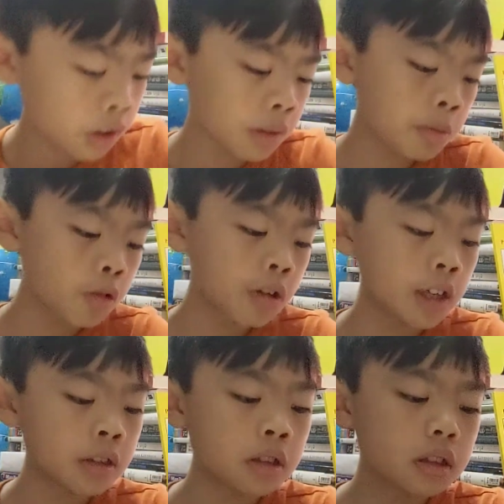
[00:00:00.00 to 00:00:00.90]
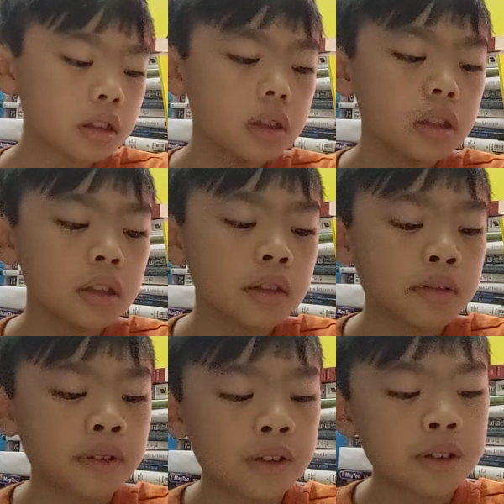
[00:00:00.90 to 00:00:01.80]
Number one,
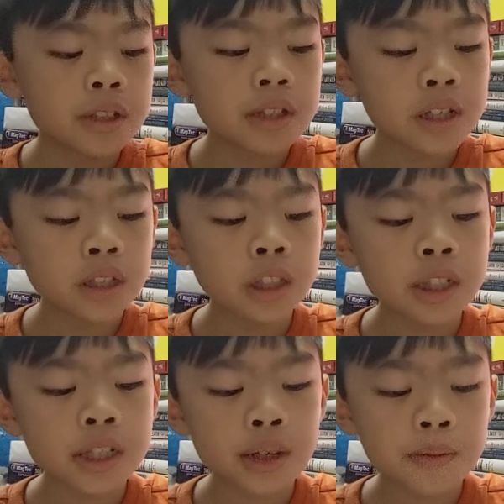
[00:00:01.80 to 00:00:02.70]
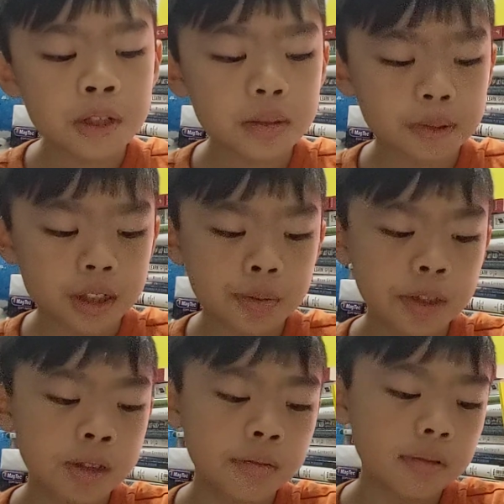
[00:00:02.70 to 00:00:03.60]
intention statements must
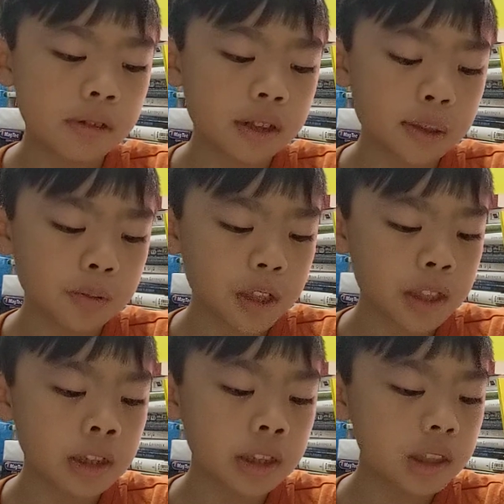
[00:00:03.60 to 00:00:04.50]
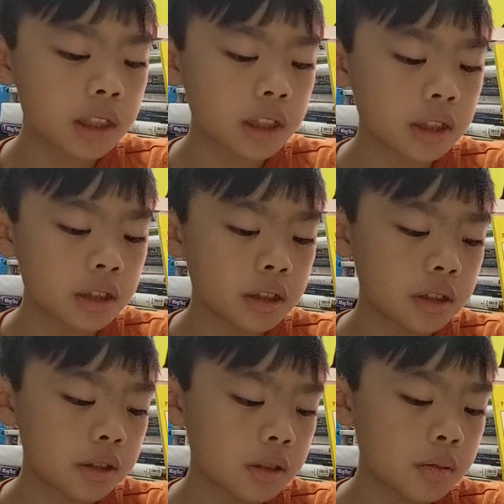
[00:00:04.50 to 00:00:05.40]
be in the present
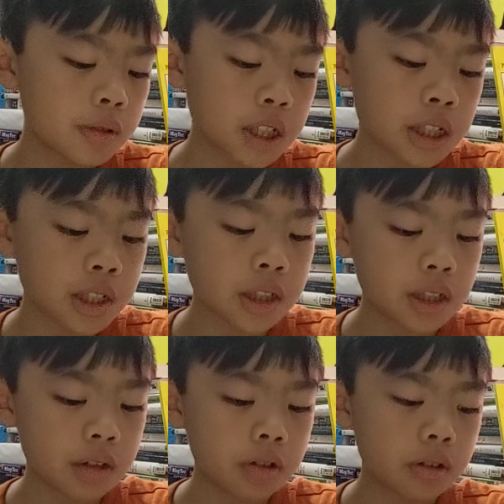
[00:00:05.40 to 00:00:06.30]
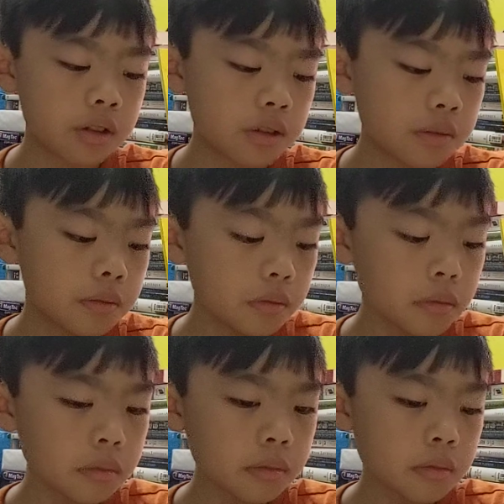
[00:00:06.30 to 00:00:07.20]
tense. The present tense.
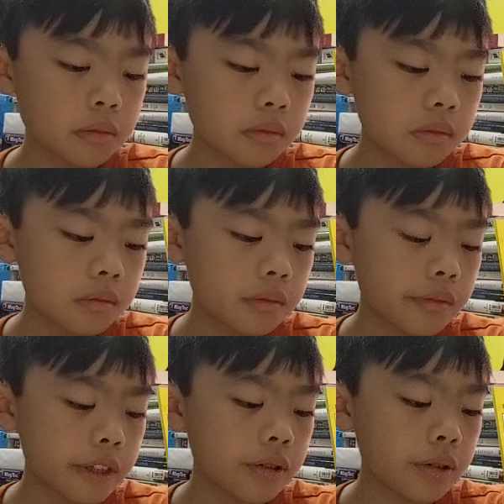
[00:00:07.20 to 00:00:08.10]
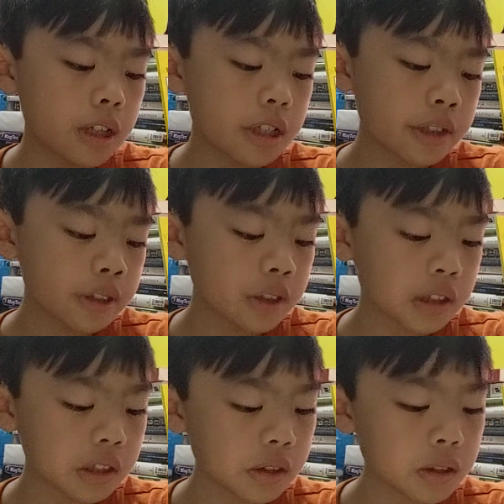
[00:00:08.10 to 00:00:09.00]
The reason
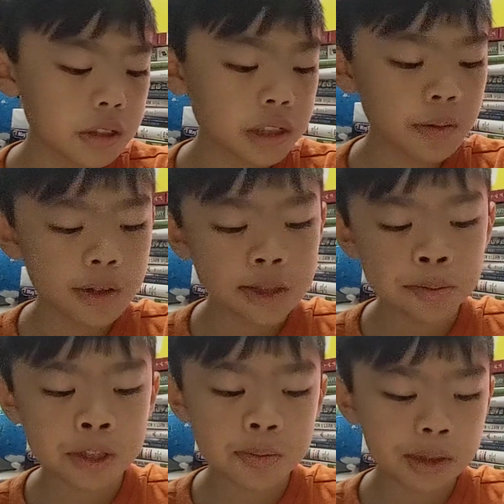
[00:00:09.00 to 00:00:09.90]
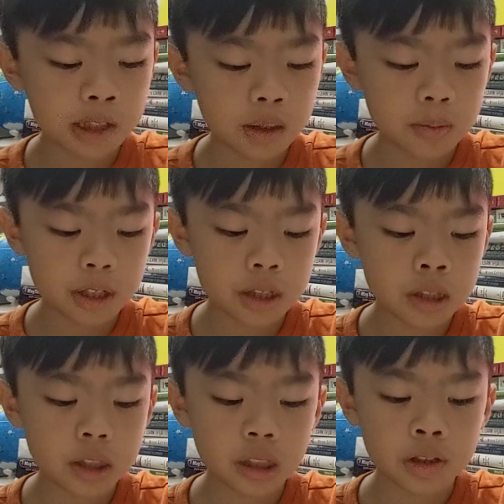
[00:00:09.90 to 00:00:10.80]
intention statements must be in the
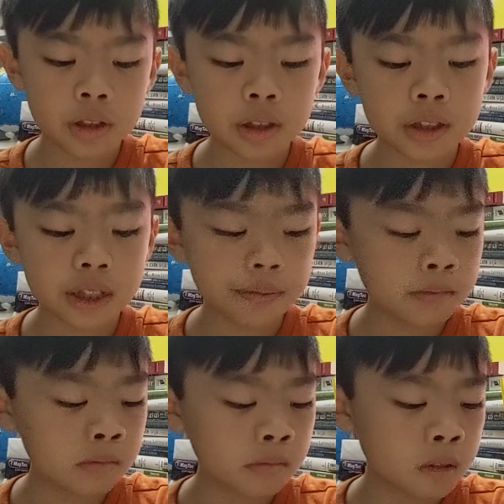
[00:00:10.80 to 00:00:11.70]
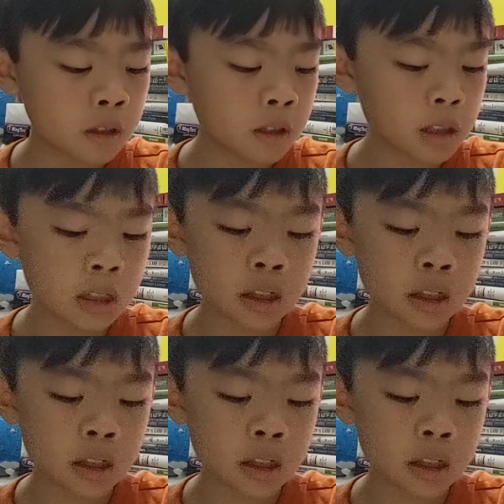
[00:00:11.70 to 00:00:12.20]
present tense is that there